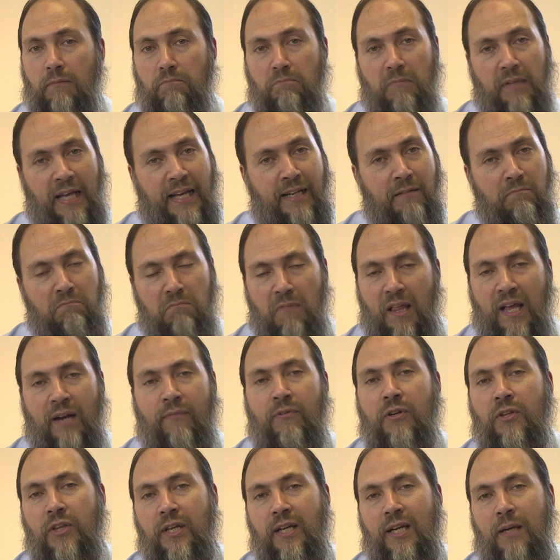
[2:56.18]
and
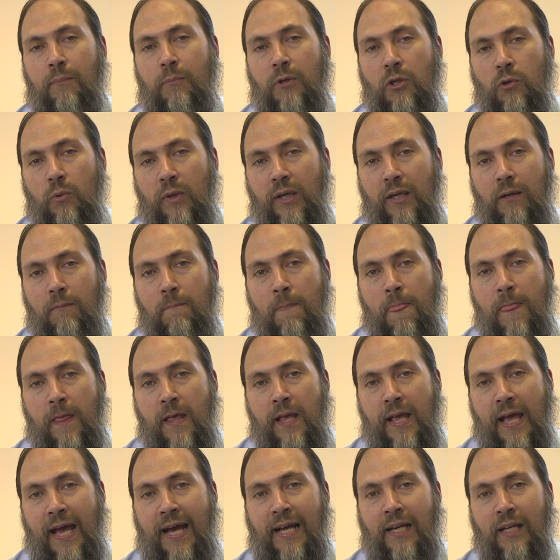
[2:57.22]
everything in between.
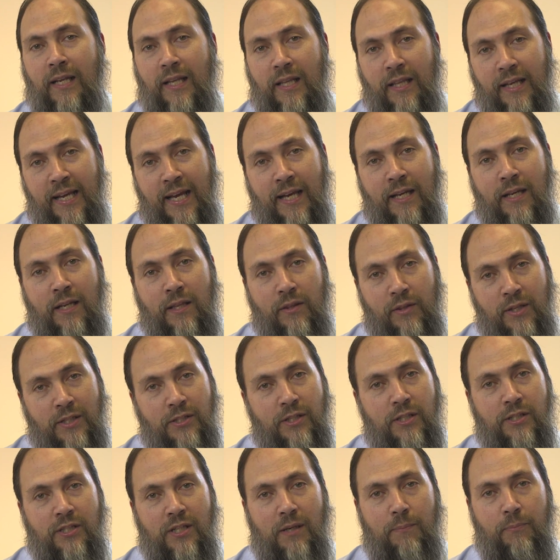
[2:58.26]
And again, this
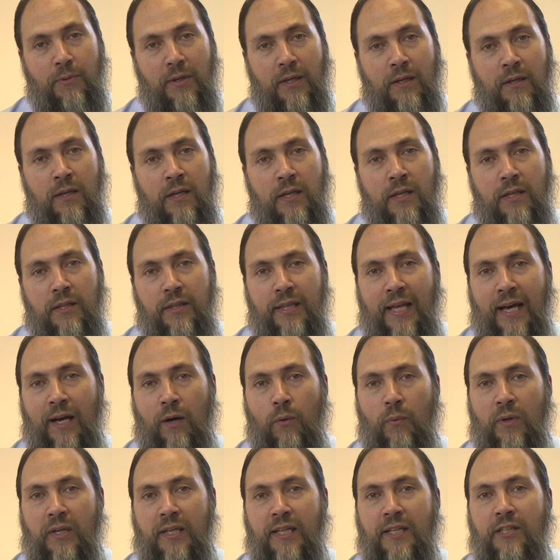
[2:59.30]
is something that
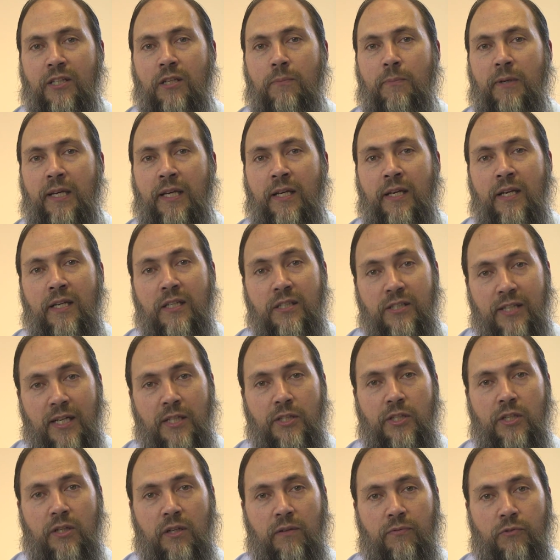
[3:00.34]
we need to be
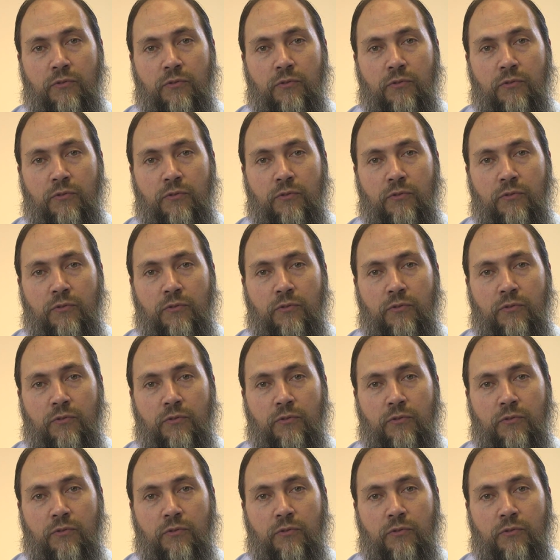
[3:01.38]
sensitive